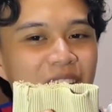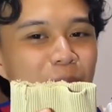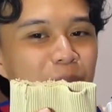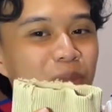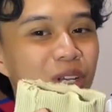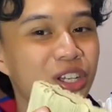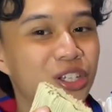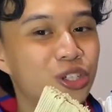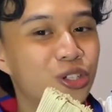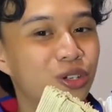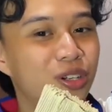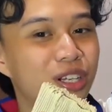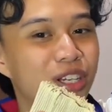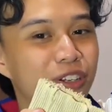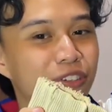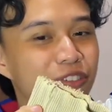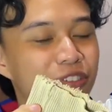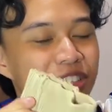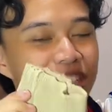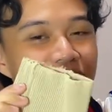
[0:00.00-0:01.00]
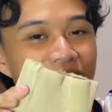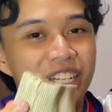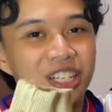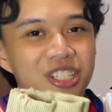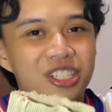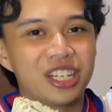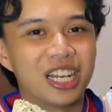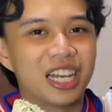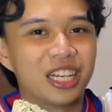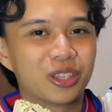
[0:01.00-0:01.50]
I'm not sure if
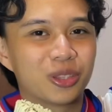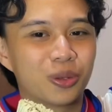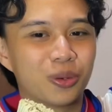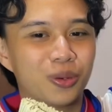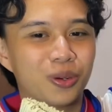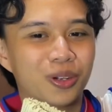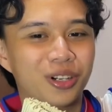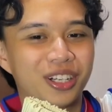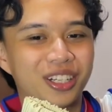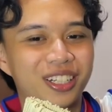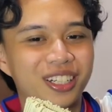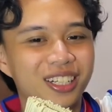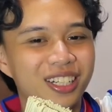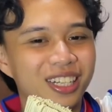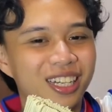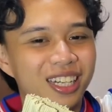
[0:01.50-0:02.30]
sinadya to or